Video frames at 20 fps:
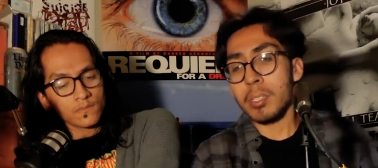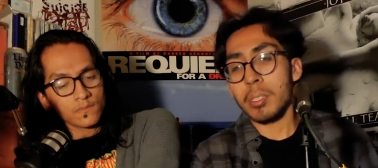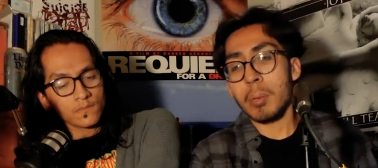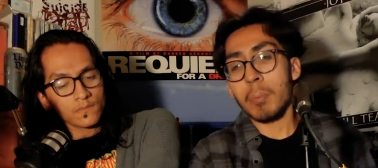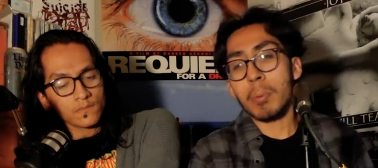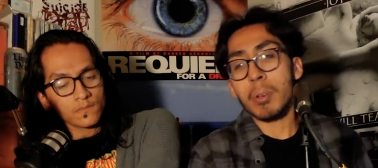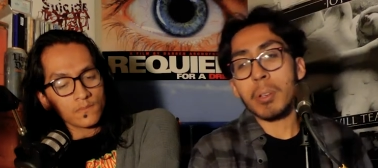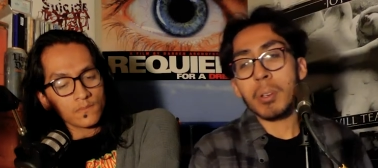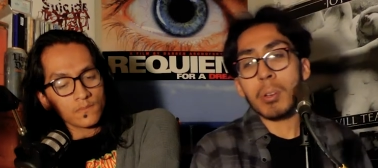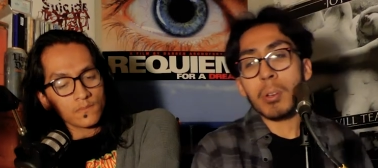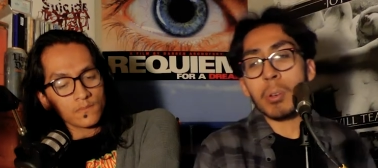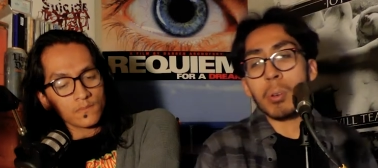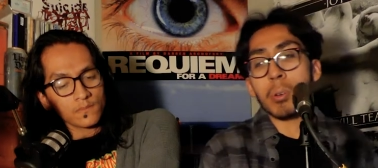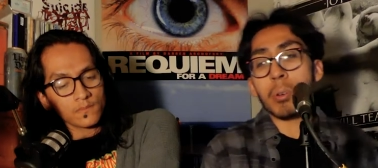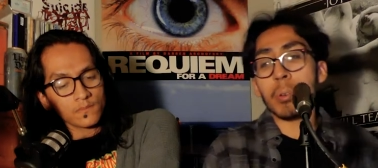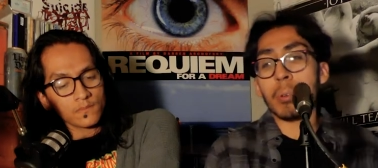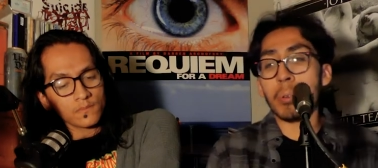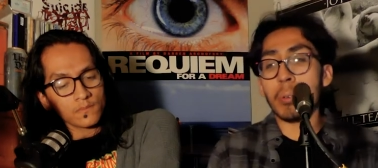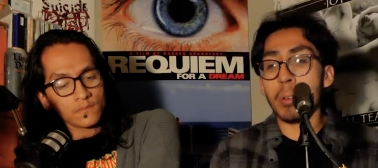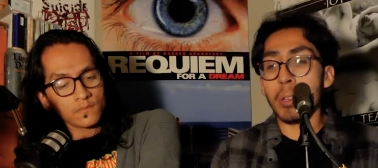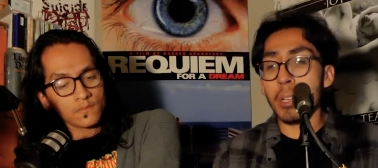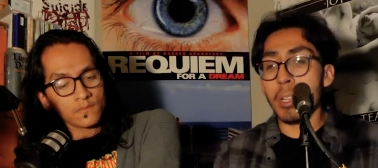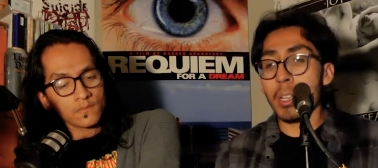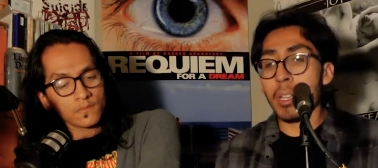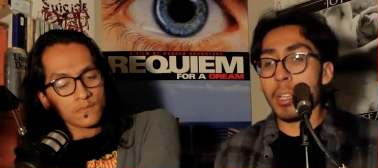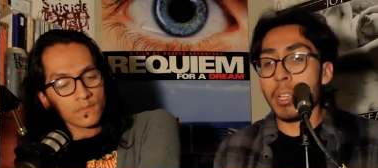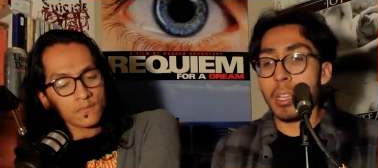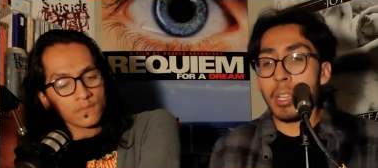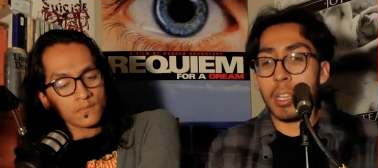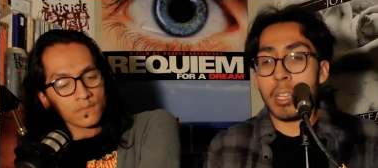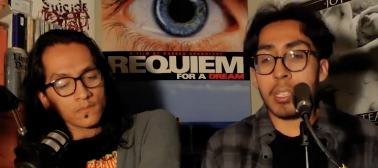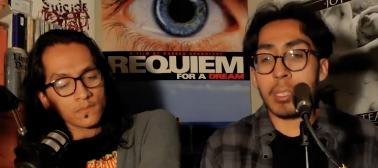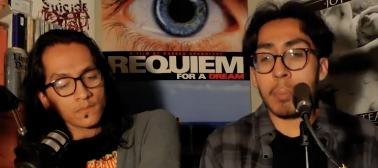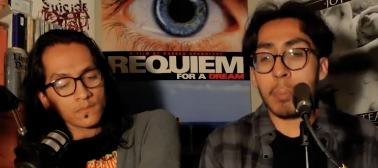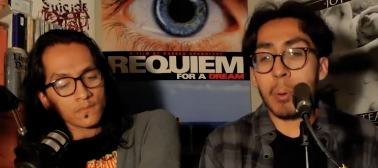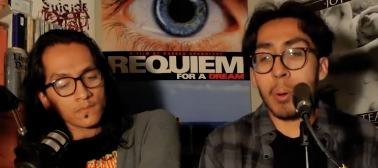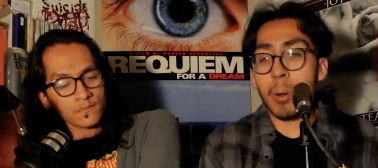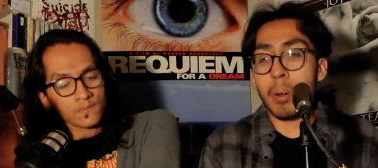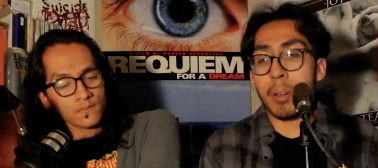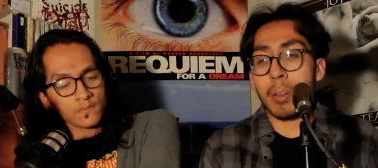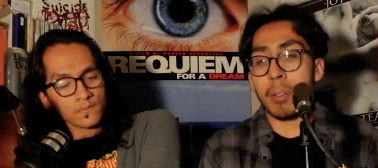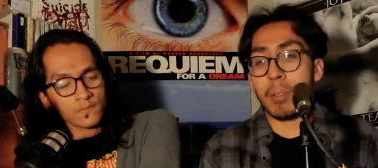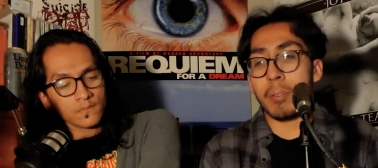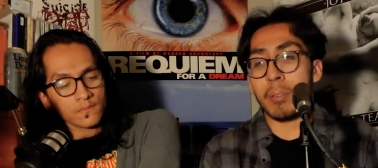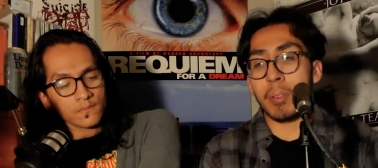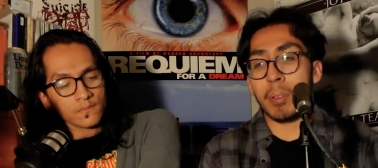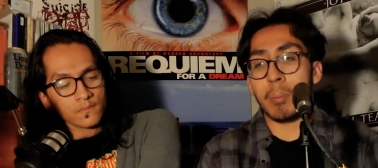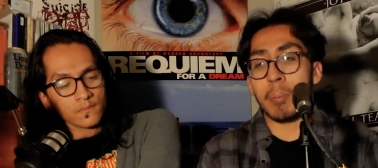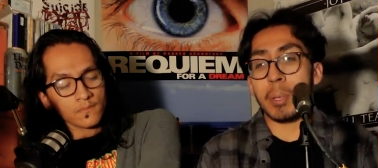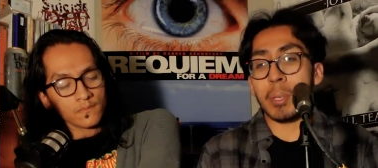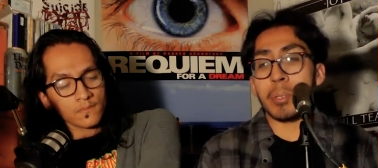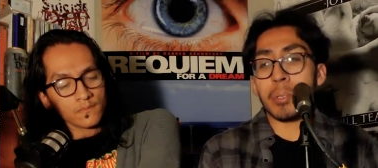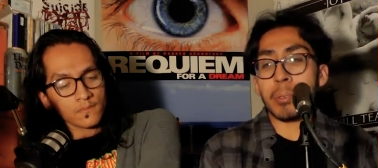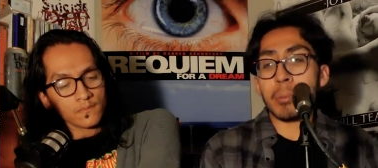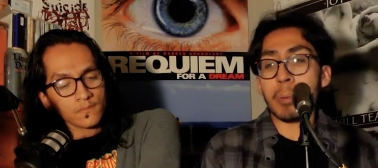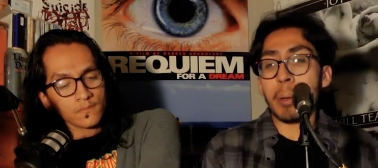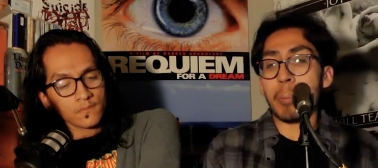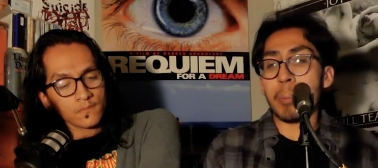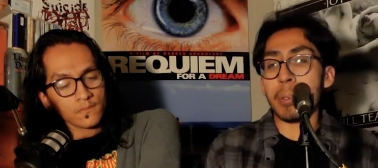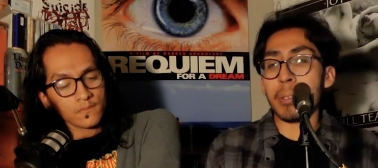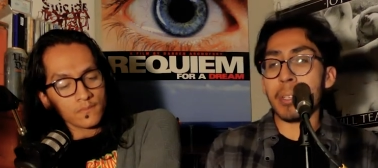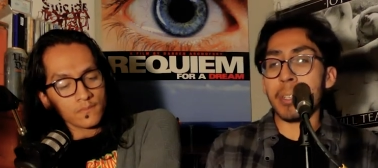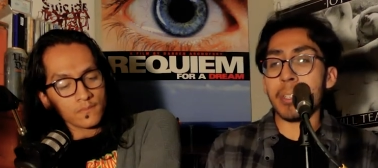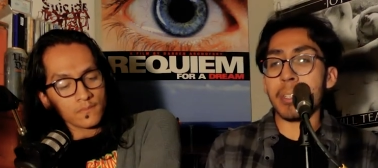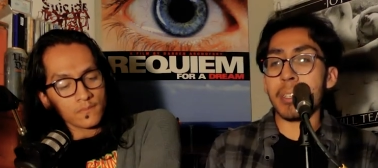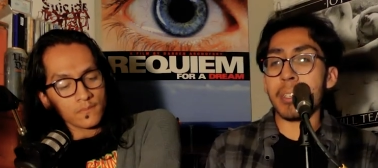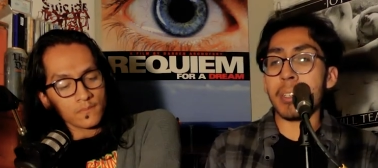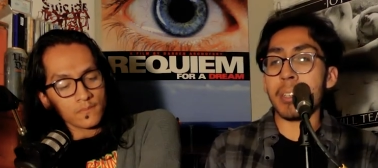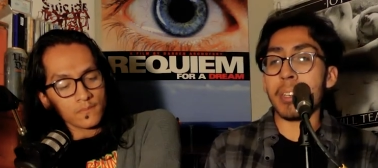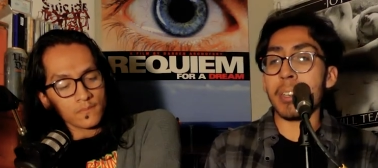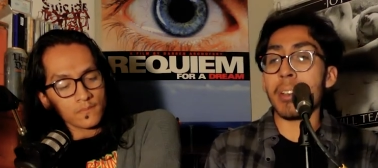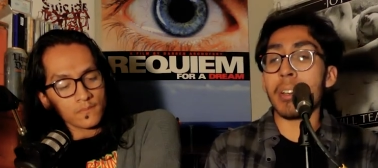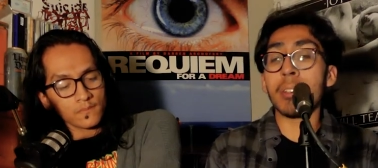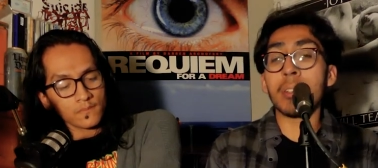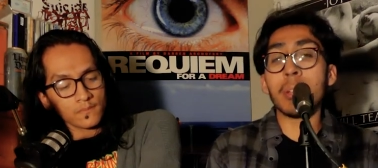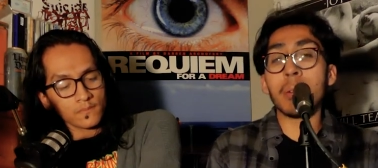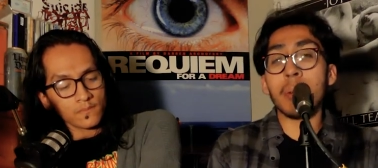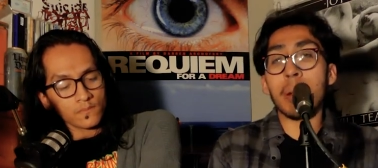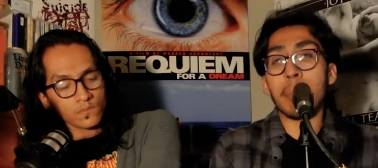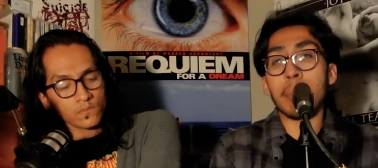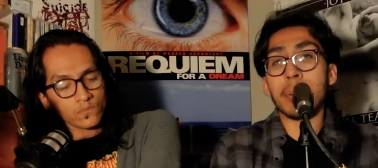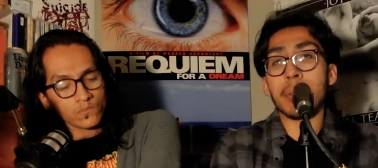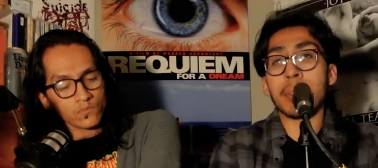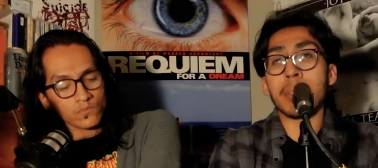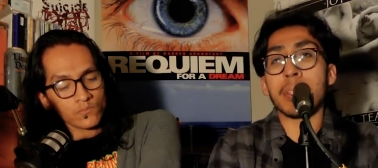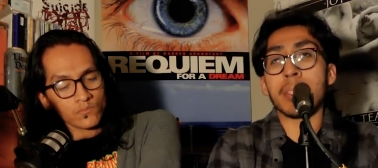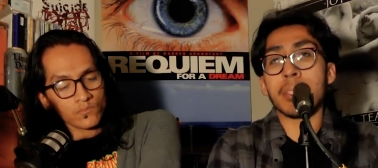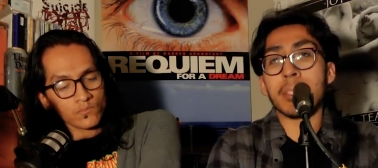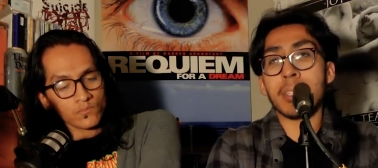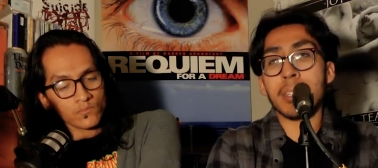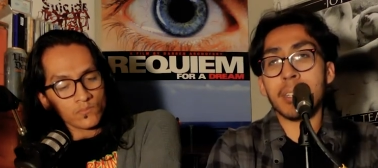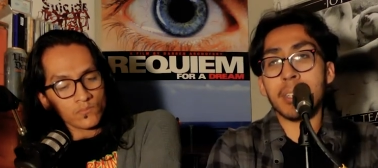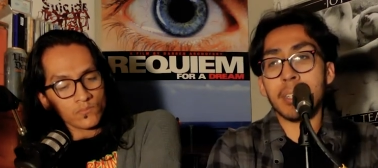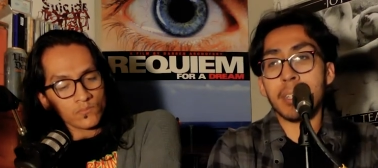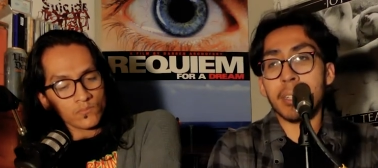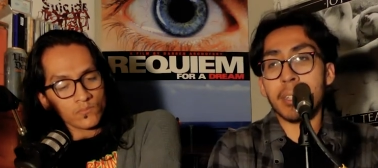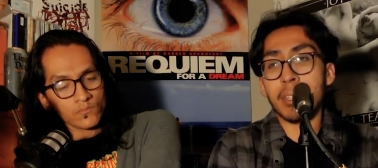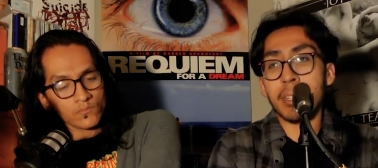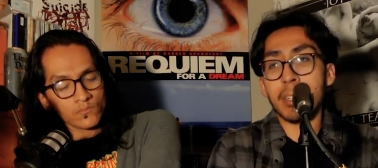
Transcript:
Speaker 1: someone who is a part of a misrepresented and underrepresented